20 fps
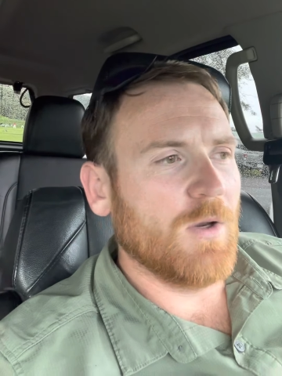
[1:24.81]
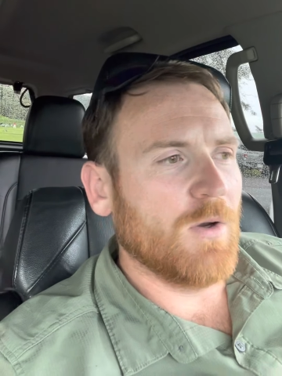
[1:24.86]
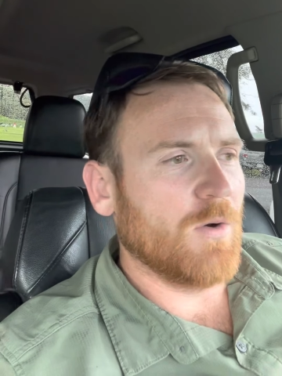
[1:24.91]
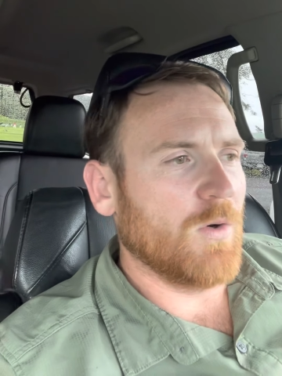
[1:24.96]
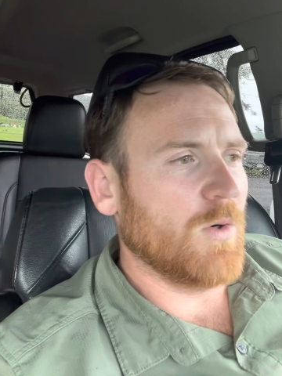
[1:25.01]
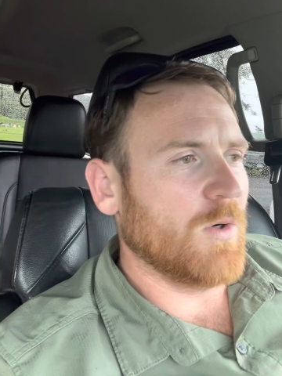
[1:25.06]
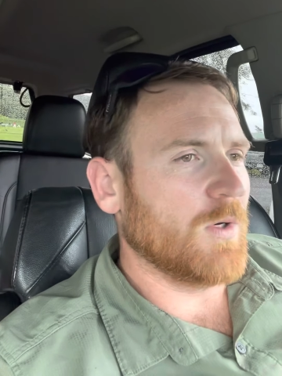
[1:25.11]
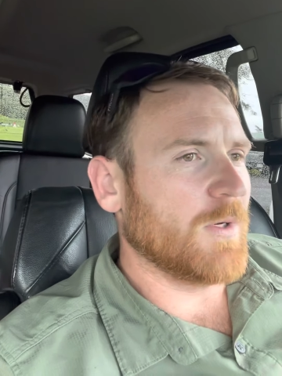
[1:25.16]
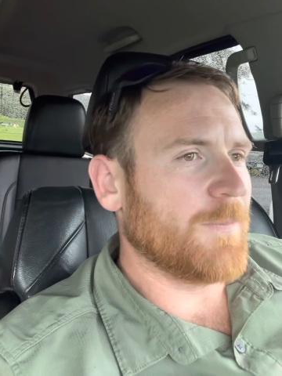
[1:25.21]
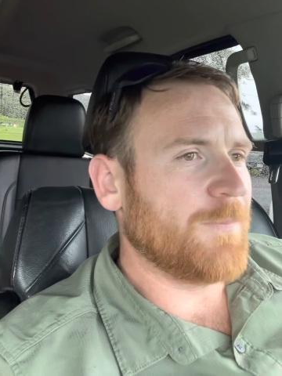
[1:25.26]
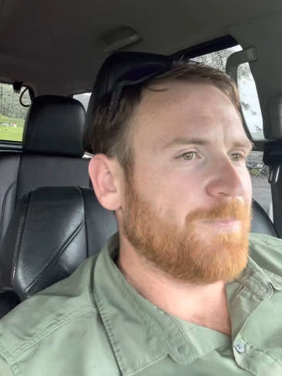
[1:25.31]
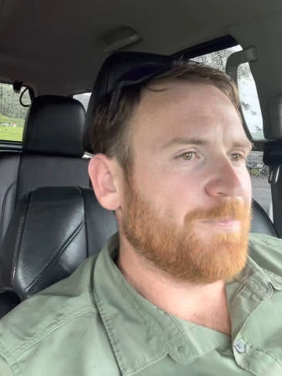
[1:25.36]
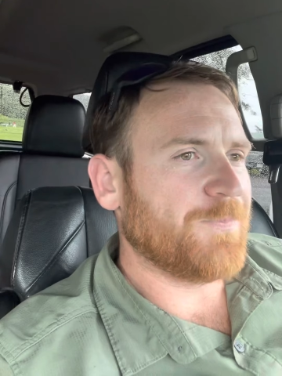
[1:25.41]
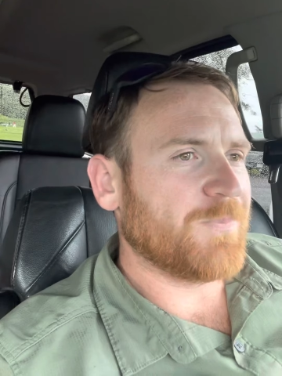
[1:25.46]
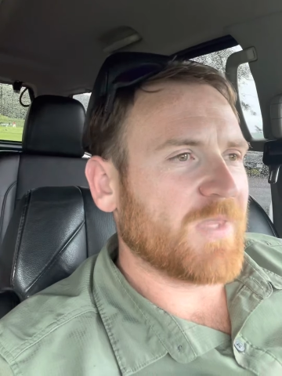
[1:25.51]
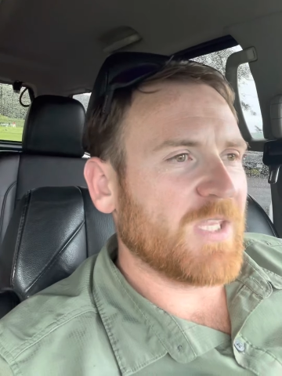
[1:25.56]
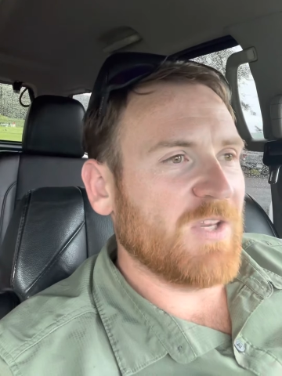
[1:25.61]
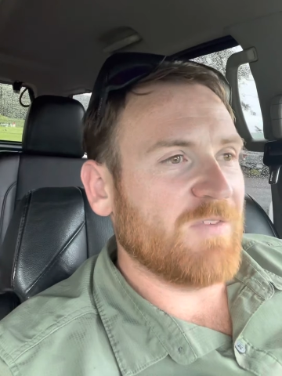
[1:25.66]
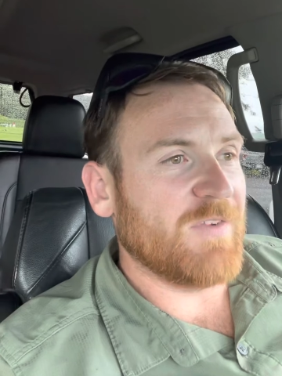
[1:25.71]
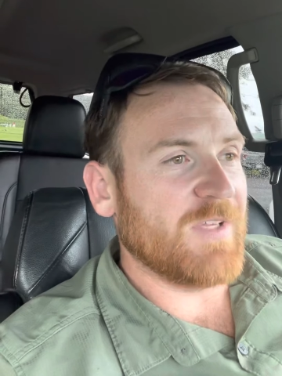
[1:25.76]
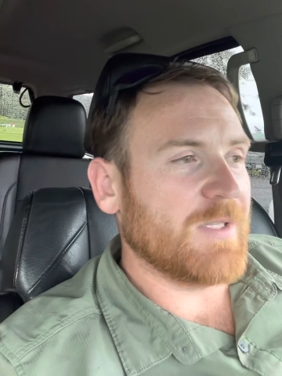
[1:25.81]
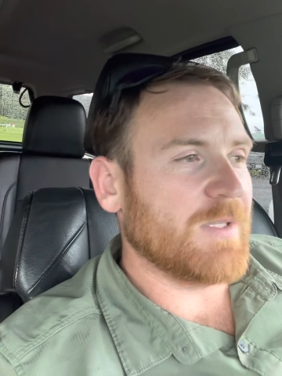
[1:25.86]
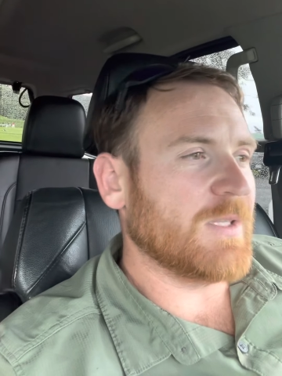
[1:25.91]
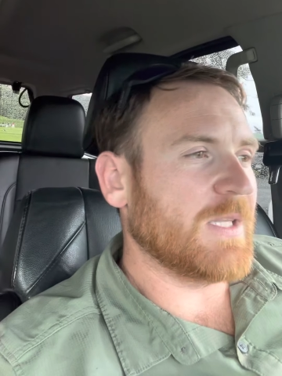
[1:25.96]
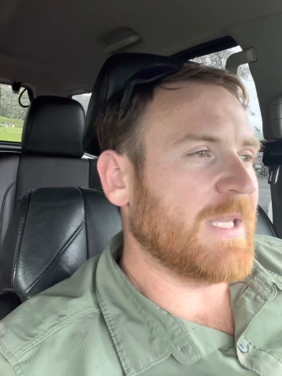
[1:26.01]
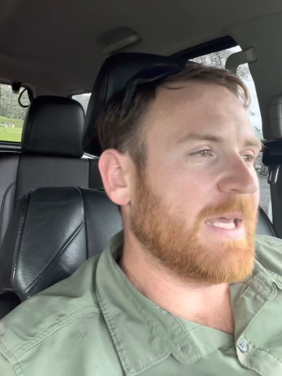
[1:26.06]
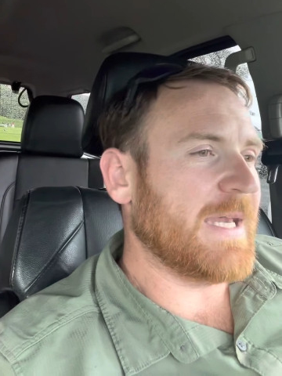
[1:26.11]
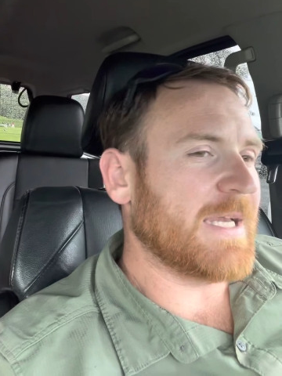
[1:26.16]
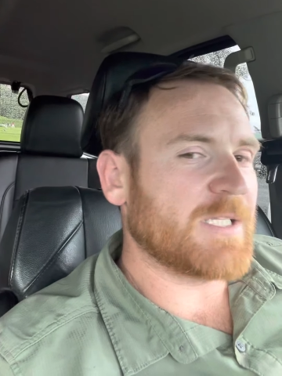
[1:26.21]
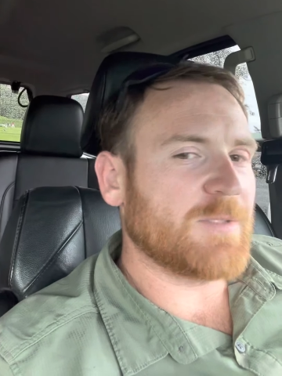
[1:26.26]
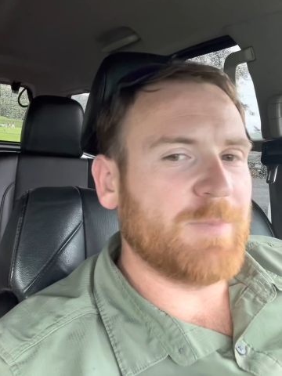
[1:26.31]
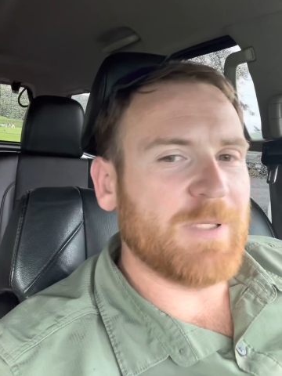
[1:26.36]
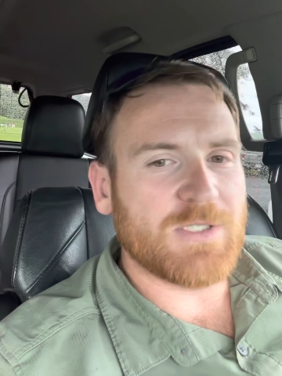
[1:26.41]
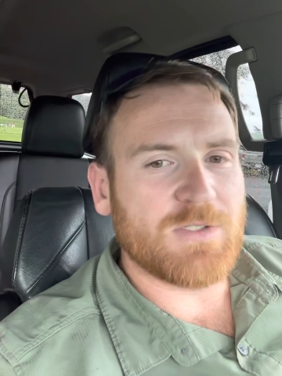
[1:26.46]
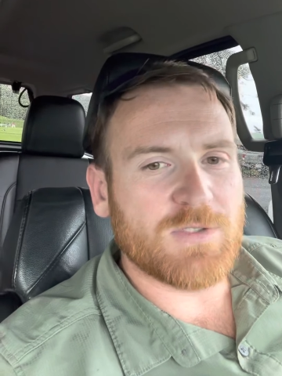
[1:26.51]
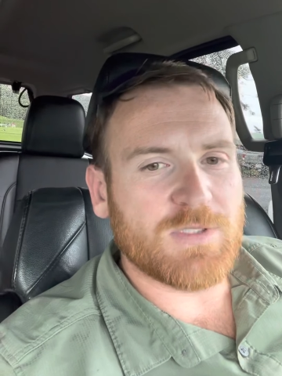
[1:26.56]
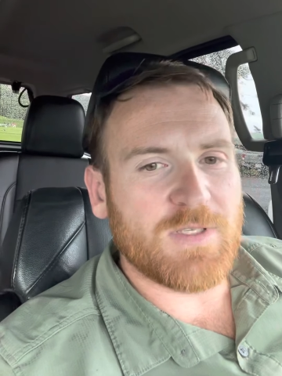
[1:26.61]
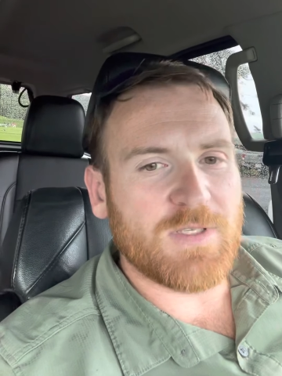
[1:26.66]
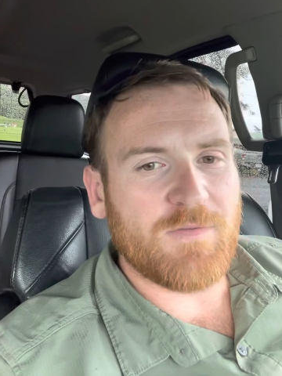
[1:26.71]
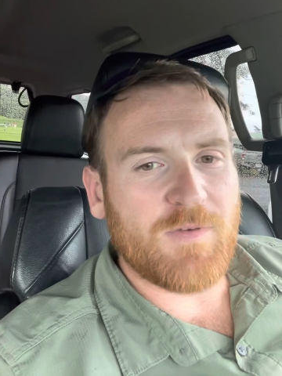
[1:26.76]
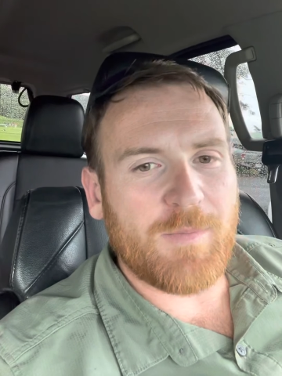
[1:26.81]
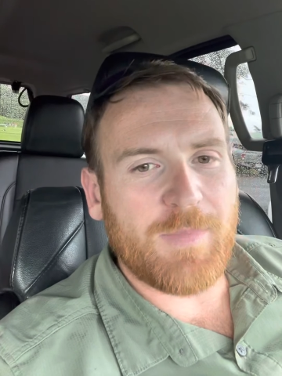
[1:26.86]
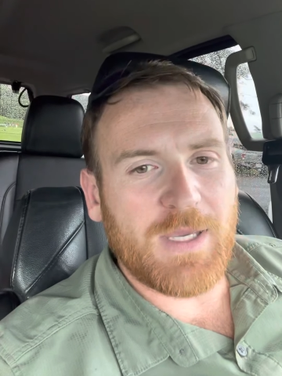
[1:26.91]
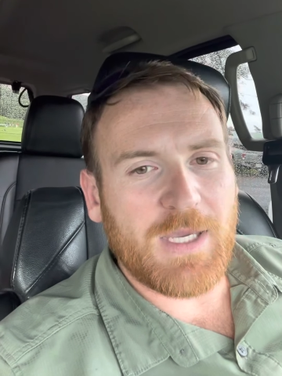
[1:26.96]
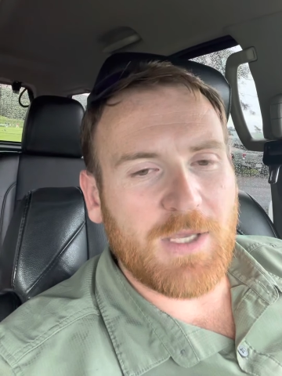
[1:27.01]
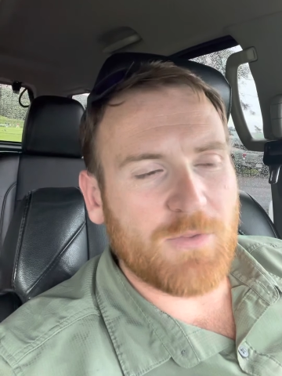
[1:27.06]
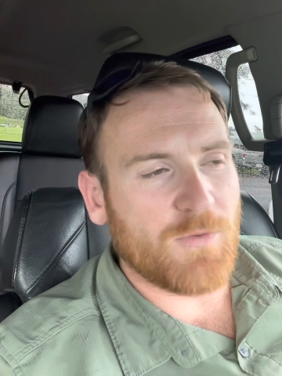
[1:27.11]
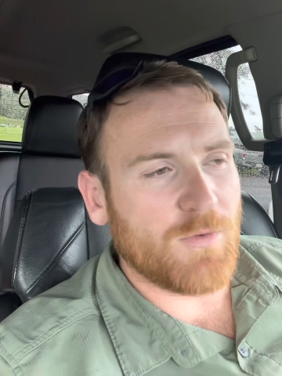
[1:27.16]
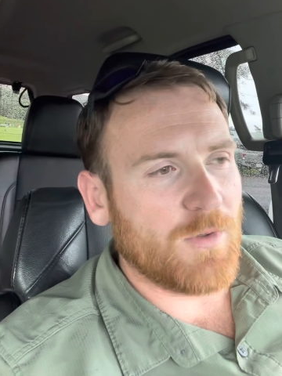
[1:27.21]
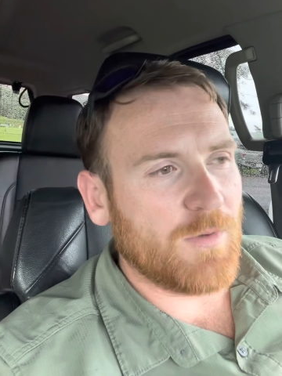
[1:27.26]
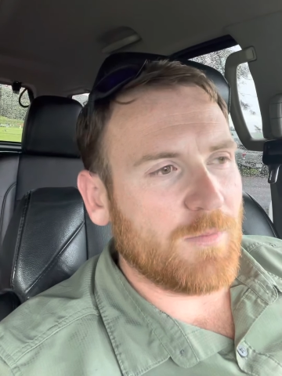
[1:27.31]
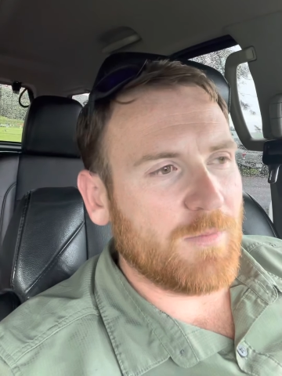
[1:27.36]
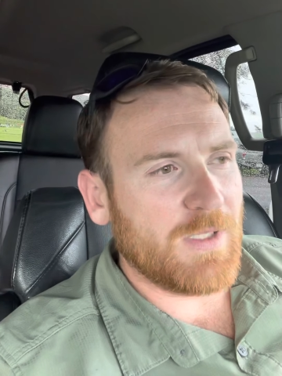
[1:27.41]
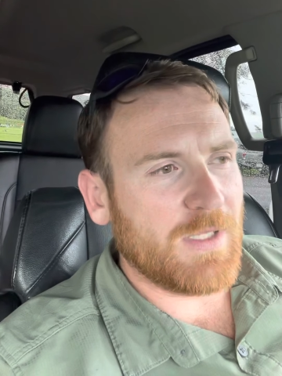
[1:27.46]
Or if it lacks pictures of a bathroom,